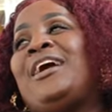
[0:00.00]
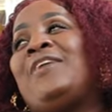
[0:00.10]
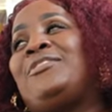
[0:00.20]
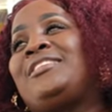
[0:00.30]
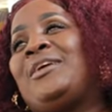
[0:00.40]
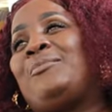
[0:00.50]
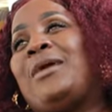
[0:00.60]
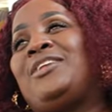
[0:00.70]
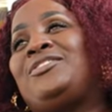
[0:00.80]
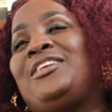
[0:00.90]
have to take
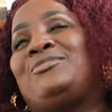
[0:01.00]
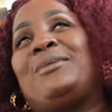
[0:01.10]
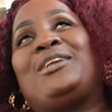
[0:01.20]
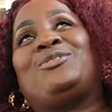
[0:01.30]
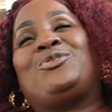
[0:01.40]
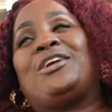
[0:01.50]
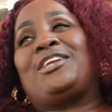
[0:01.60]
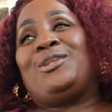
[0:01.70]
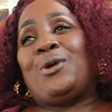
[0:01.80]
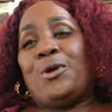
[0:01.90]
bad things back joke,
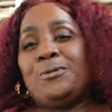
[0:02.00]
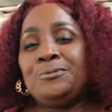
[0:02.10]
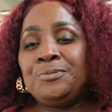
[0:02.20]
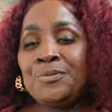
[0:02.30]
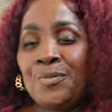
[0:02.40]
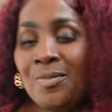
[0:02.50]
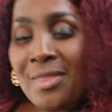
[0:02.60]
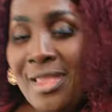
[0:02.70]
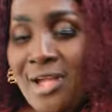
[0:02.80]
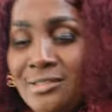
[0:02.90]
you know.
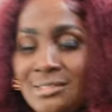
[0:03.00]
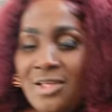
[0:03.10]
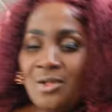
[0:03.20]
Hmm?